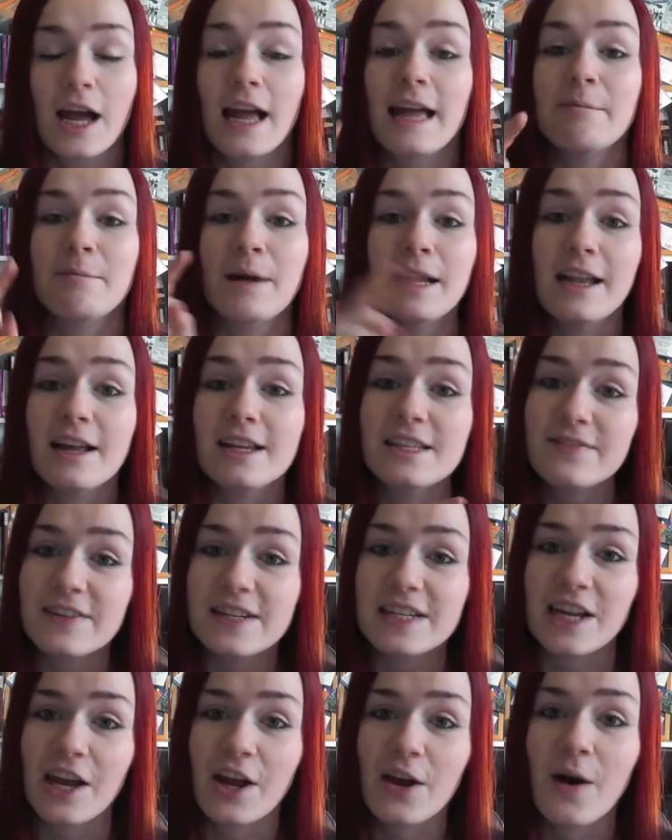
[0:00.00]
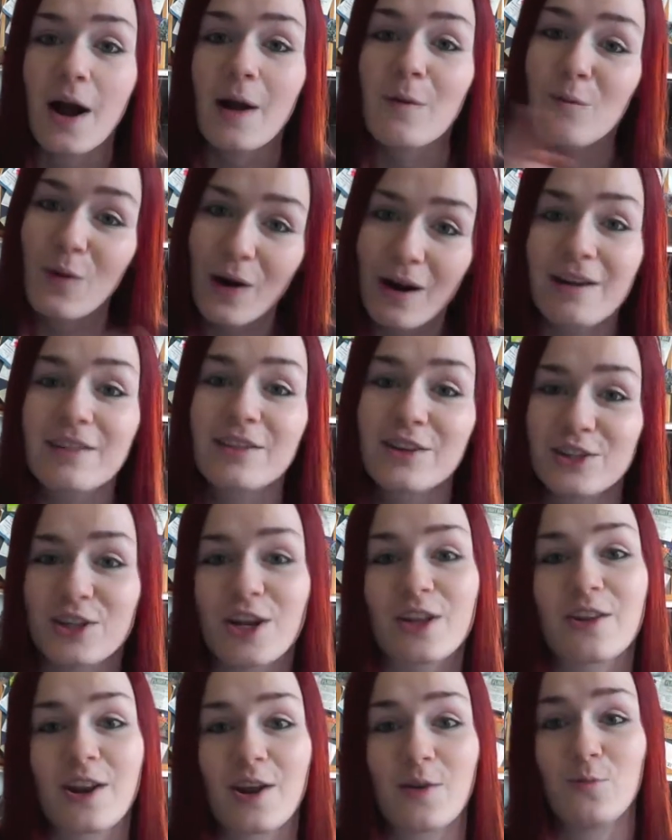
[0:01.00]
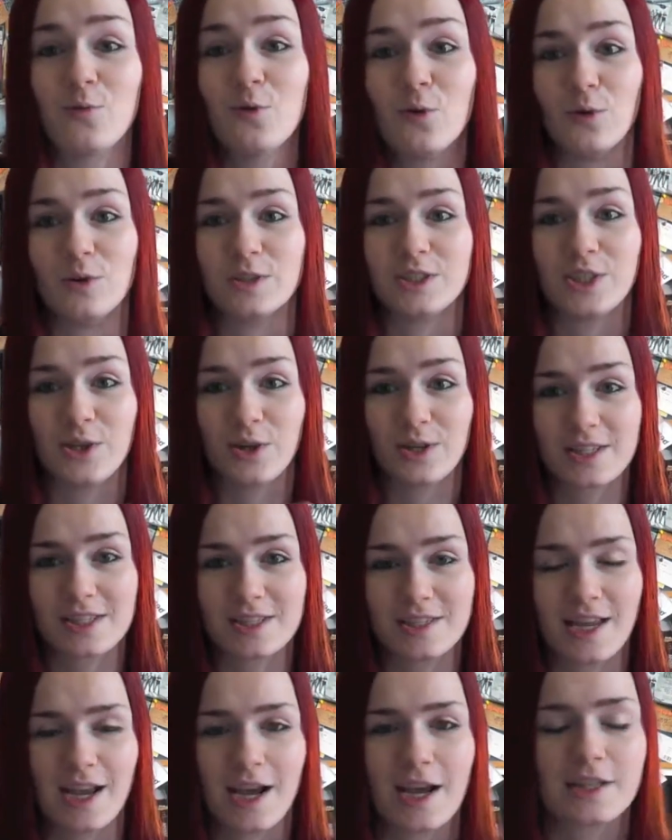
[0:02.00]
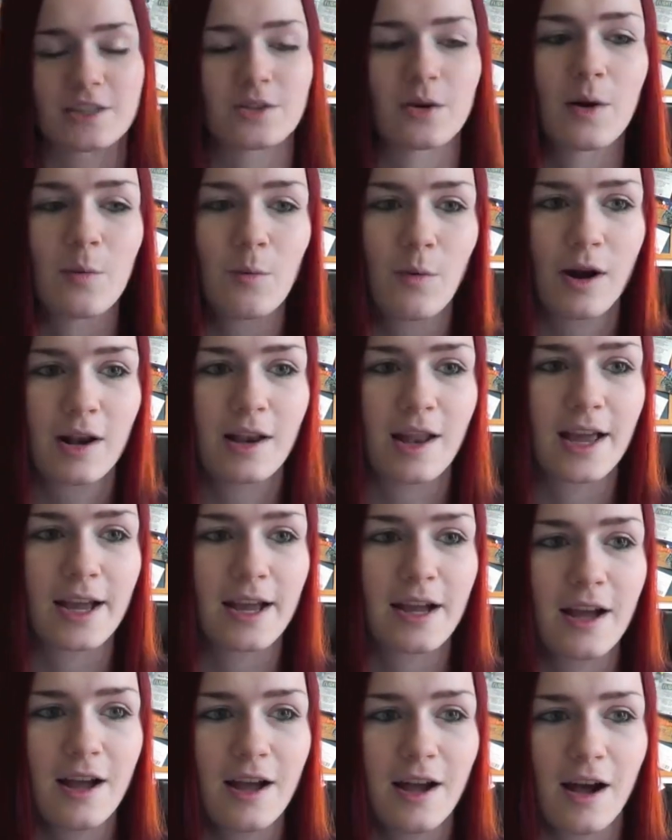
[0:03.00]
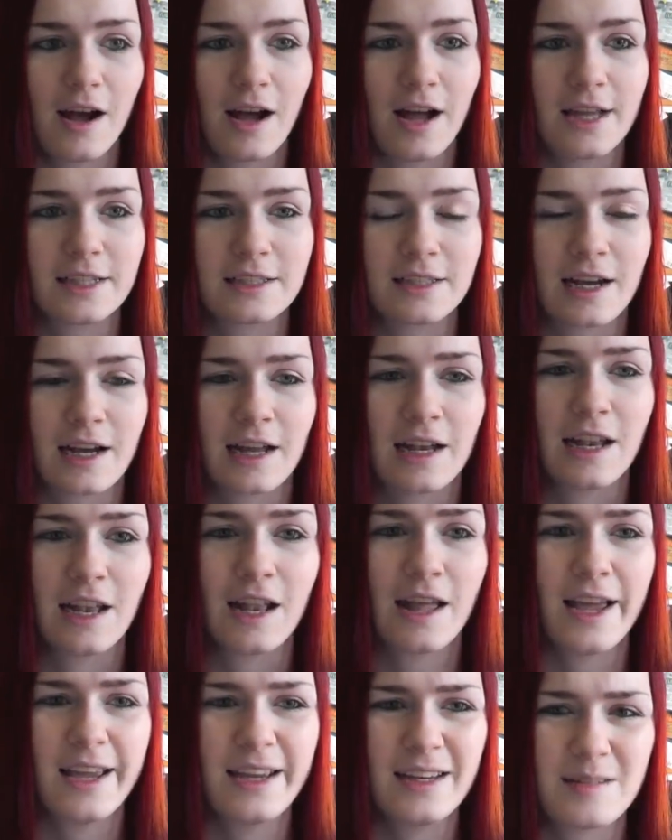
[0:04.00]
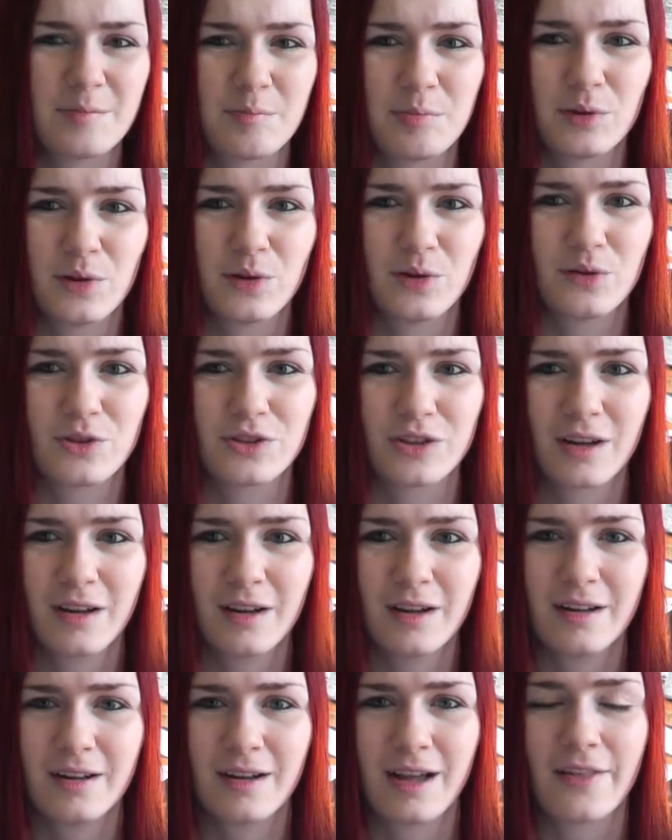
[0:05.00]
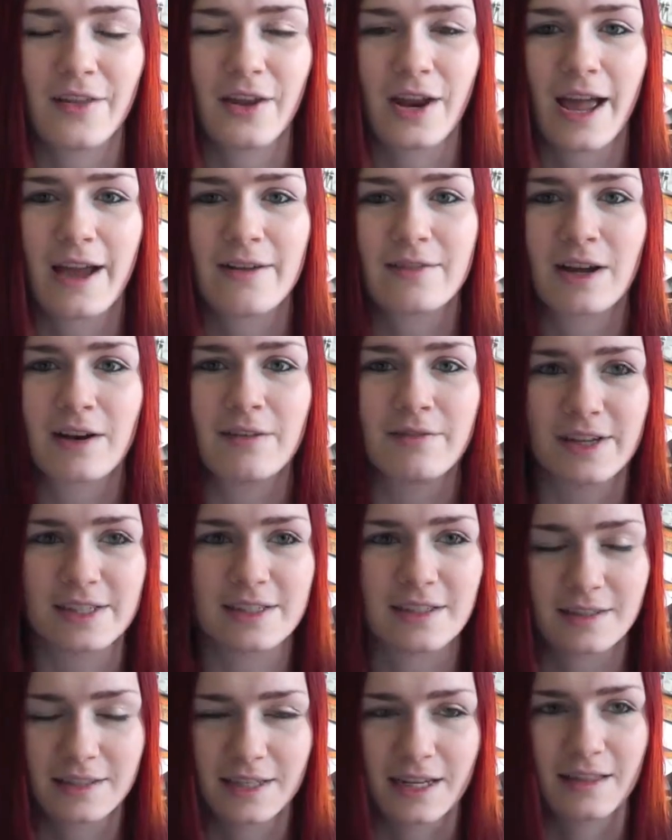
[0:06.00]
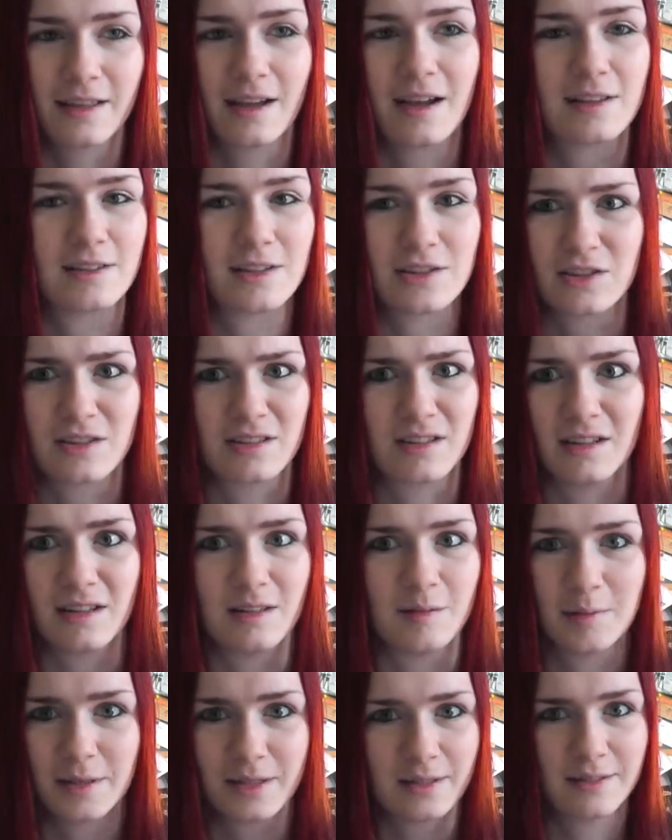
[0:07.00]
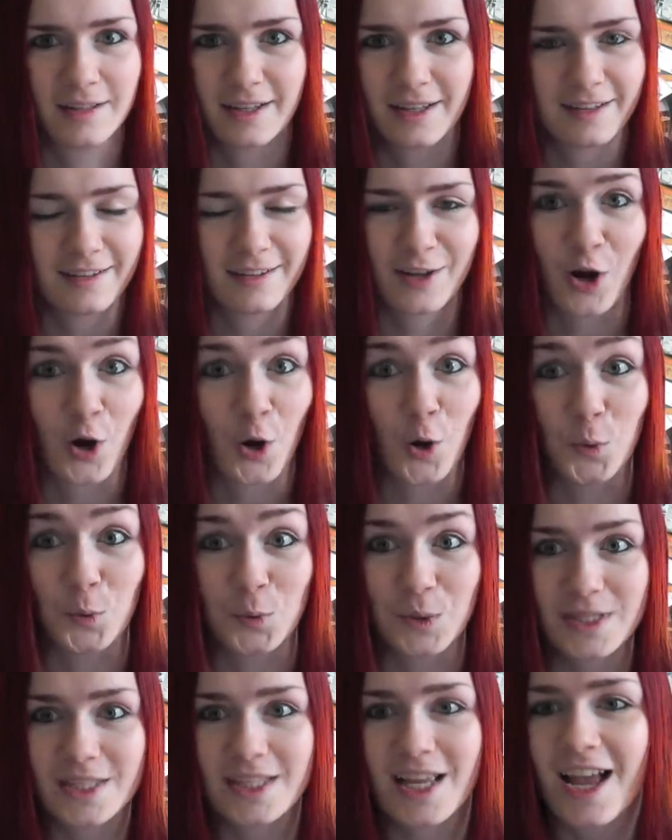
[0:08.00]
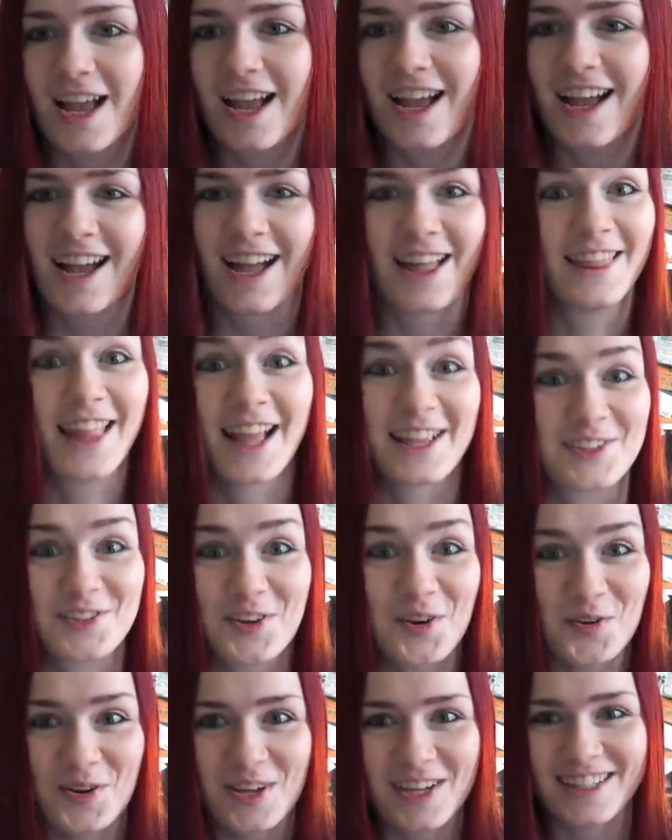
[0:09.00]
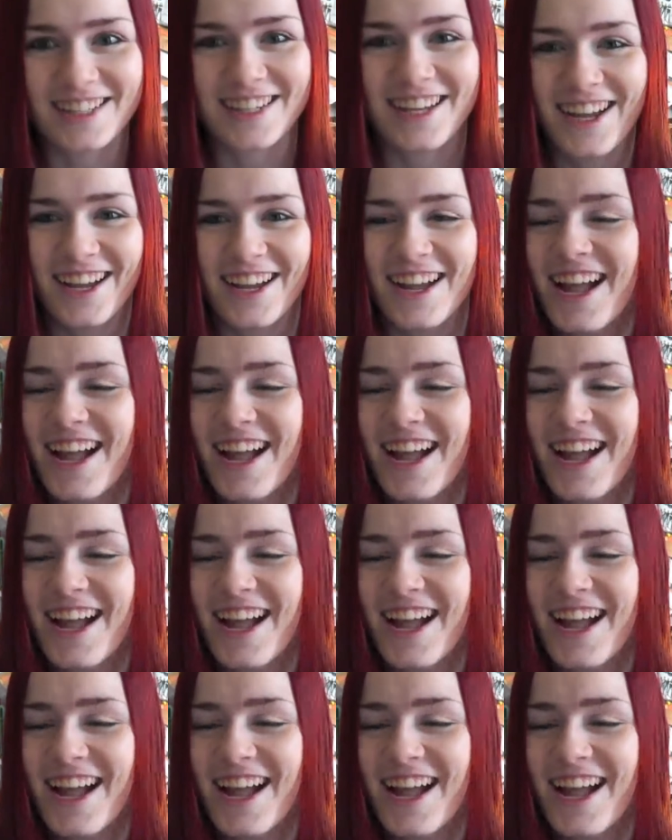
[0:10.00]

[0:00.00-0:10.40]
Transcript: In my last video I'm wearing the shirt that I wore, so you can see it, so I'm wearing like, it's like a light blue shirt, and then I have like a vest underneath it because it's just a little bit like loose, and that's no good.